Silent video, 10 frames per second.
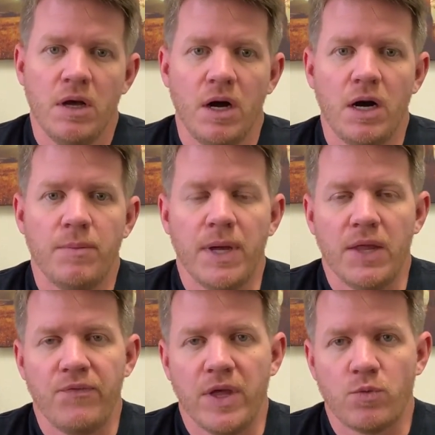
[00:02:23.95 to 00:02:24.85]

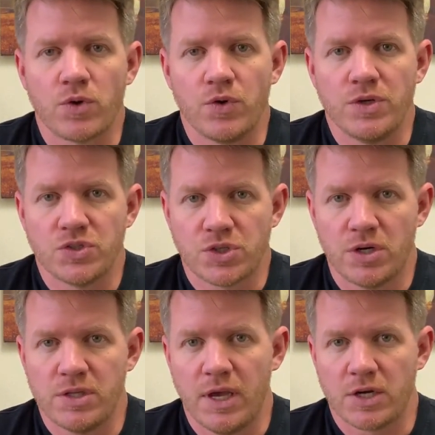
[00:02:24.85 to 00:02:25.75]
and then we're going to
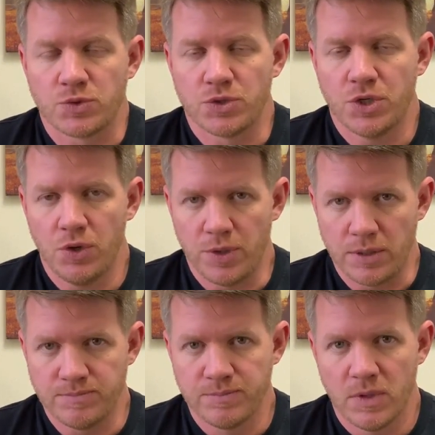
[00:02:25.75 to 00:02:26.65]
start the actual
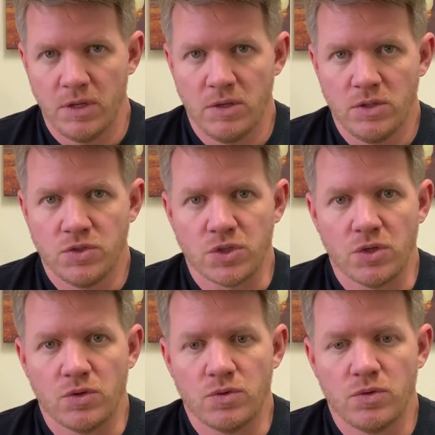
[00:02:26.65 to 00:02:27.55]
coating.
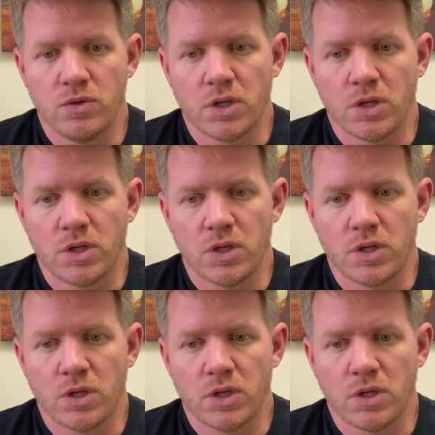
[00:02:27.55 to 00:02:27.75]
So the